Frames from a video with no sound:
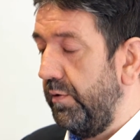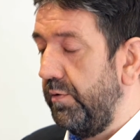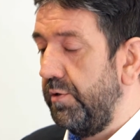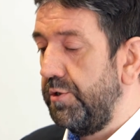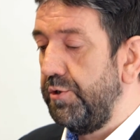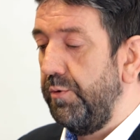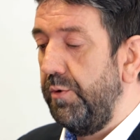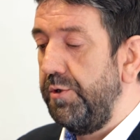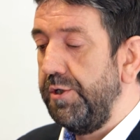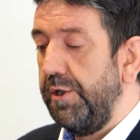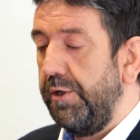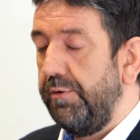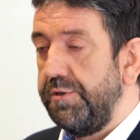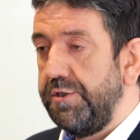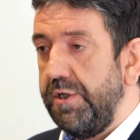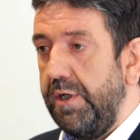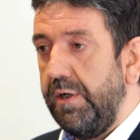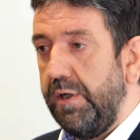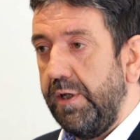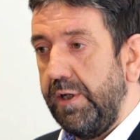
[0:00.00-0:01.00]
sui
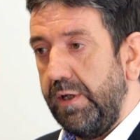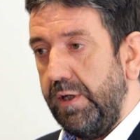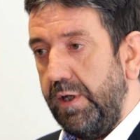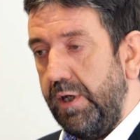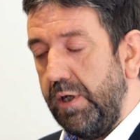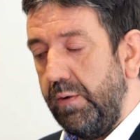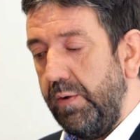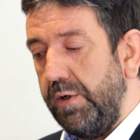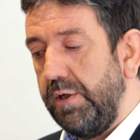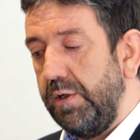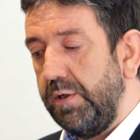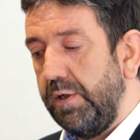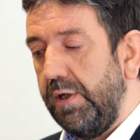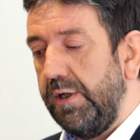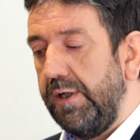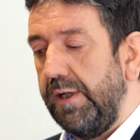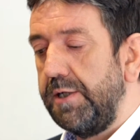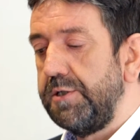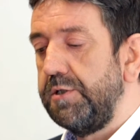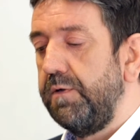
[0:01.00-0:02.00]
generis in a
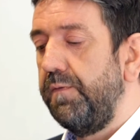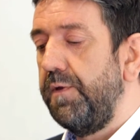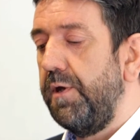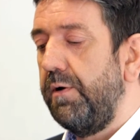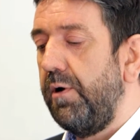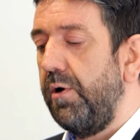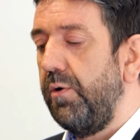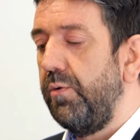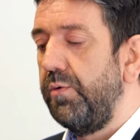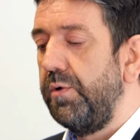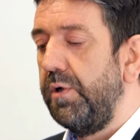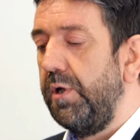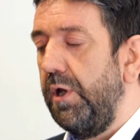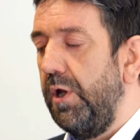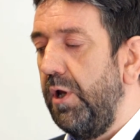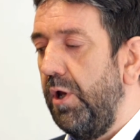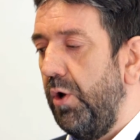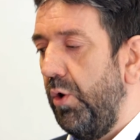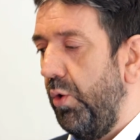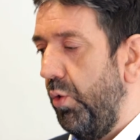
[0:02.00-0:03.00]
class of their own,
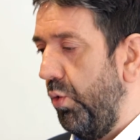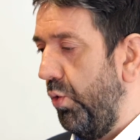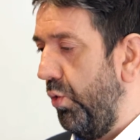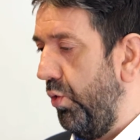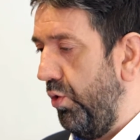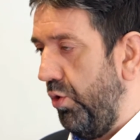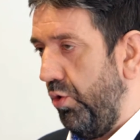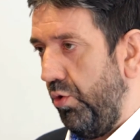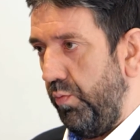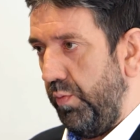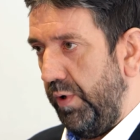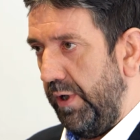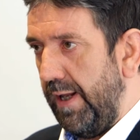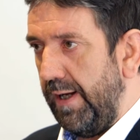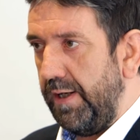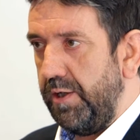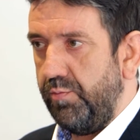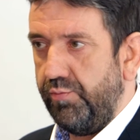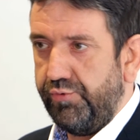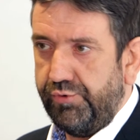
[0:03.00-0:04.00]
or
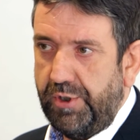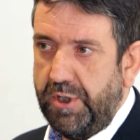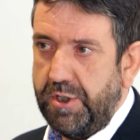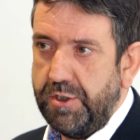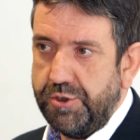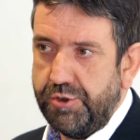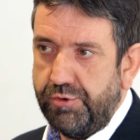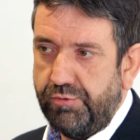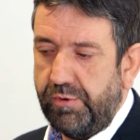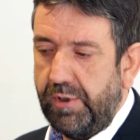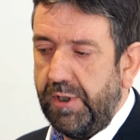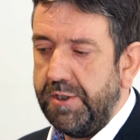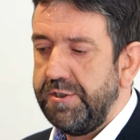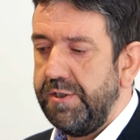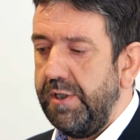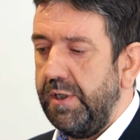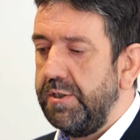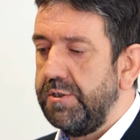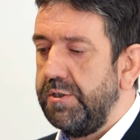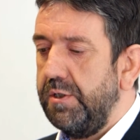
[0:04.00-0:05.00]
plant breeders' rights,
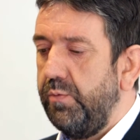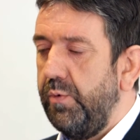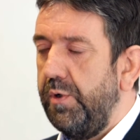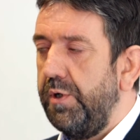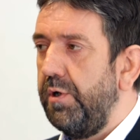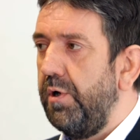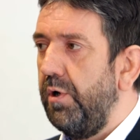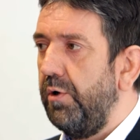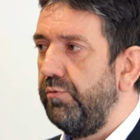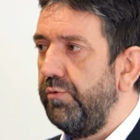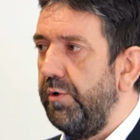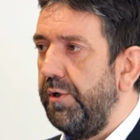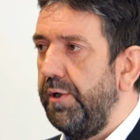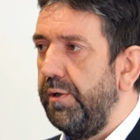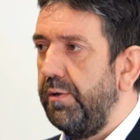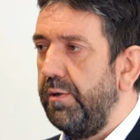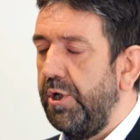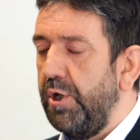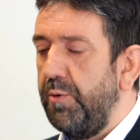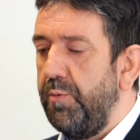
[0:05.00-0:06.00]
things that we're not really
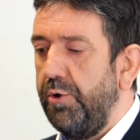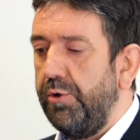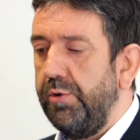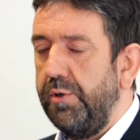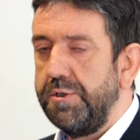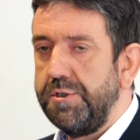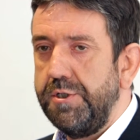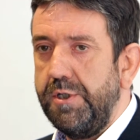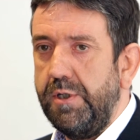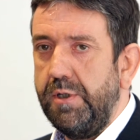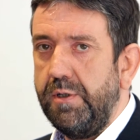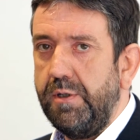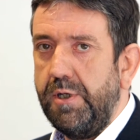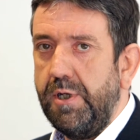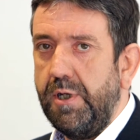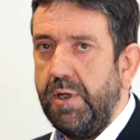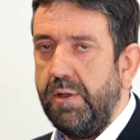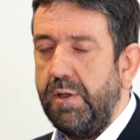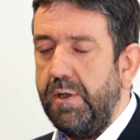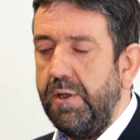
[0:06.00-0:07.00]
going to come across here in
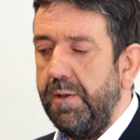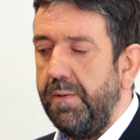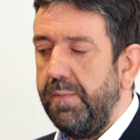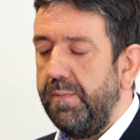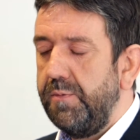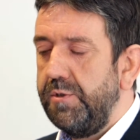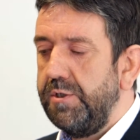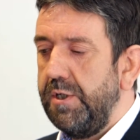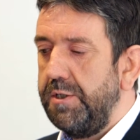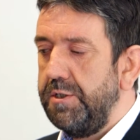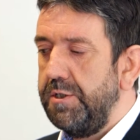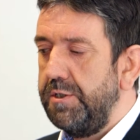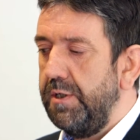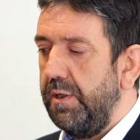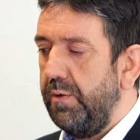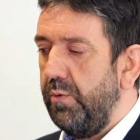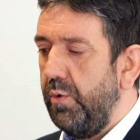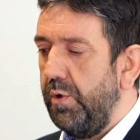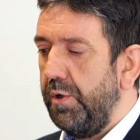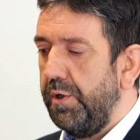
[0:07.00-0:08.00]
our day-to-day
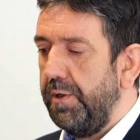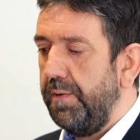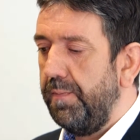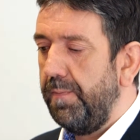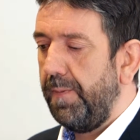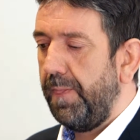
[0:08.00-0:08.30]
work.